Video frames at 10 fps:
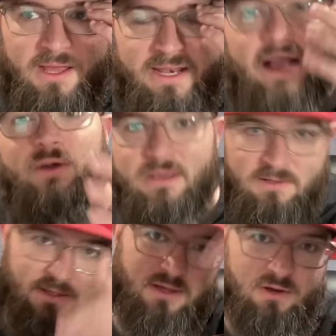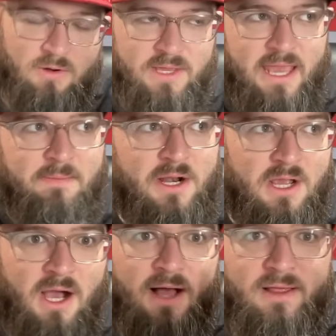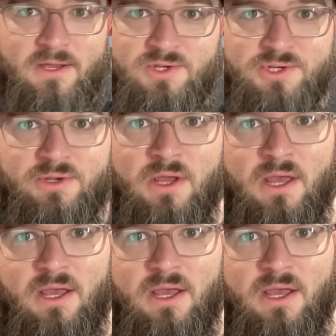Now he, you know, he came out of college in